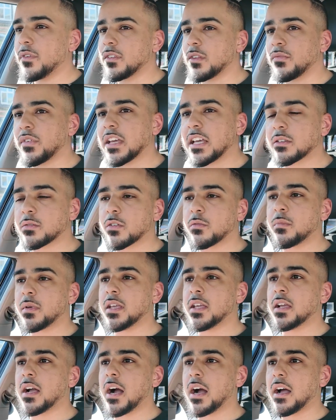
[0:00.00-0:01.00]
the thing is with
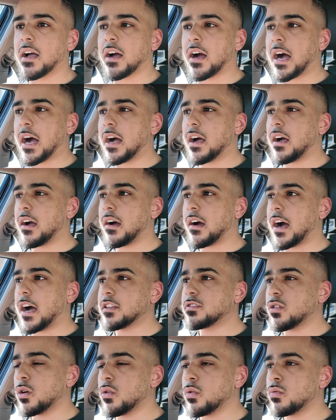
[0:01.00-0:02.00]
me,
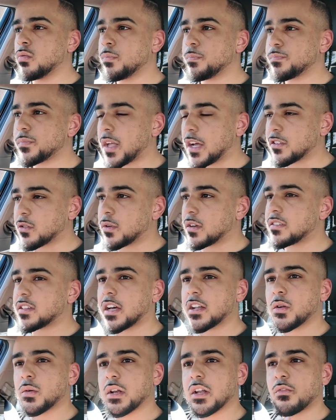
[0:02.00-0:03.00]
I don't want to say
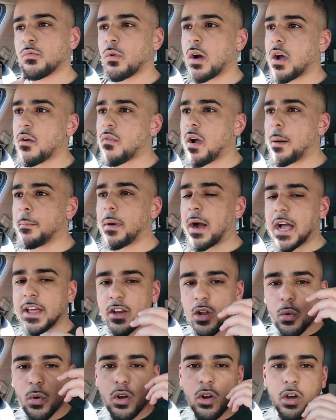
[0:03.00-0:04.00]
I don't live what I rap, but I
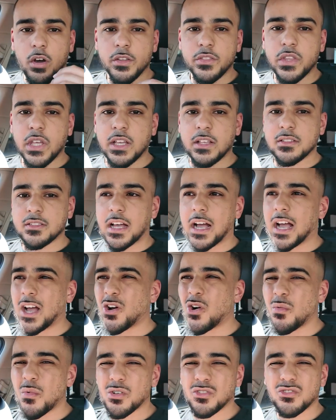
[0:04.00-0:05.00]
know a lot of things that I
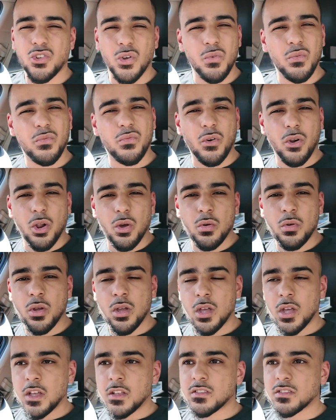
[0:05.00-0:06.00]
almost don't follow.
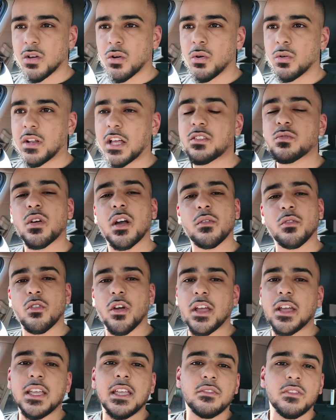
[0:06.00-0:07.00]
So that's why I'm
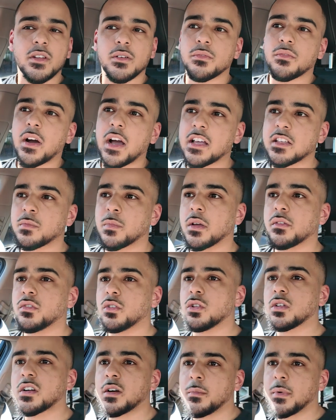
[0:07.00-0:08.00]
great at giving advice. But if
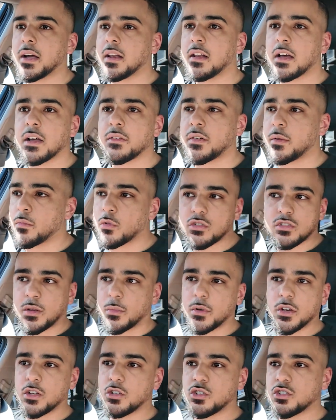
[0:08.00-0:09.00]
you look at my life, I'm not
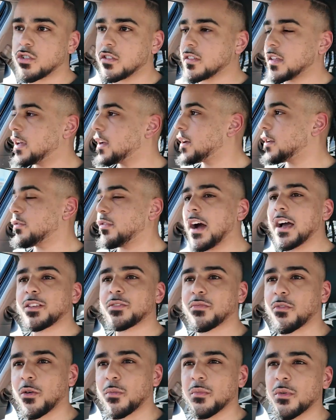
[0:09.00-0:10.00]
someone that you should take
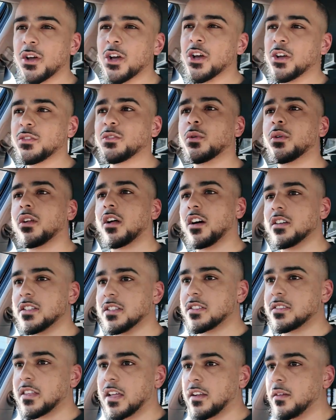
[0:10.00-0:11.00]
advice from to a large
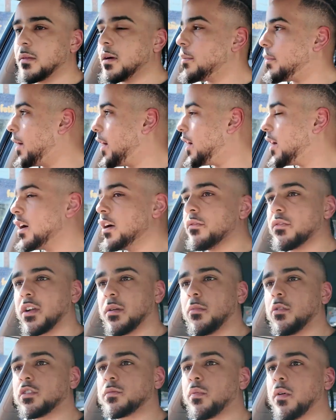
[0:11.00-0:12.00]
extent. But for
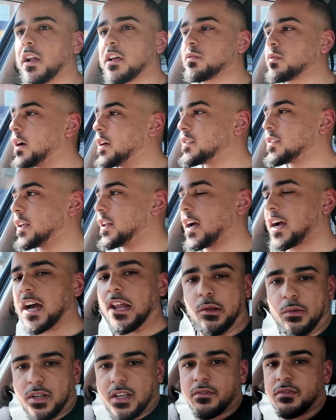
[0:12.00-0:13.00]
the most part, that's why I say like I
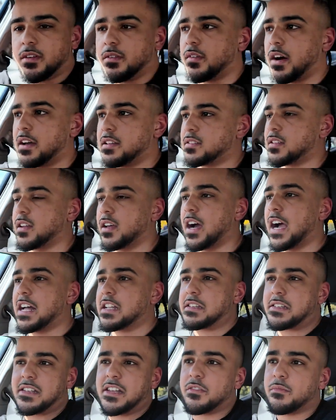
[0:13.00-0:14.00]
don't give advice, innit? I
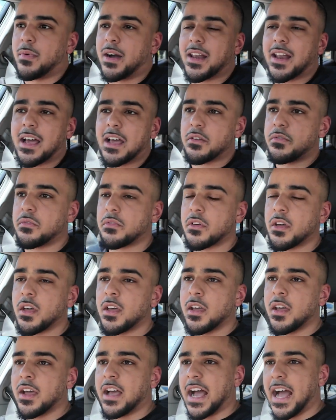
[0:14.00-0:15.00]
just live my life,
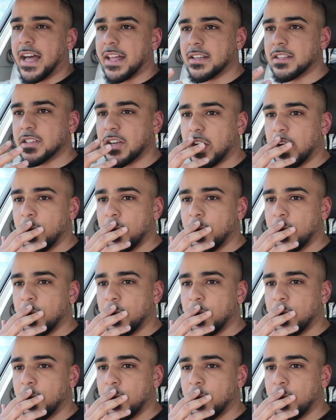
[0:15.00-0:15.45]
and